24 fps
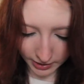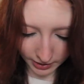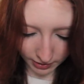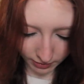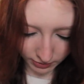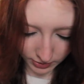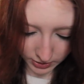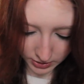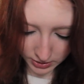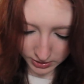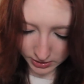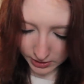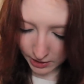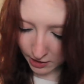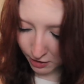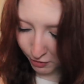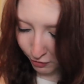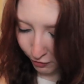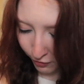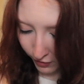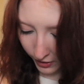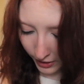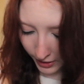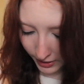any of this
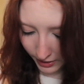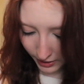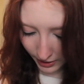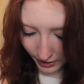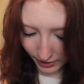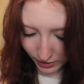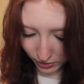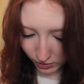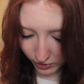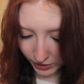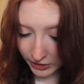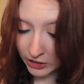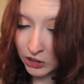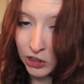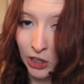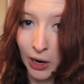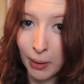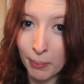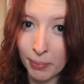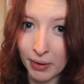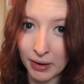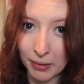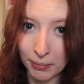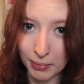stuff. I don't like
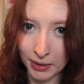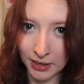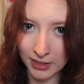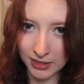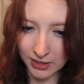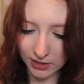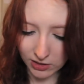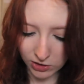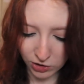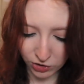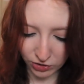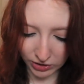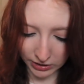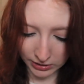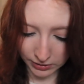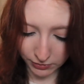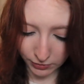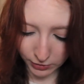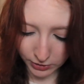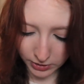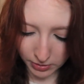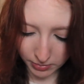shopping because it's stressful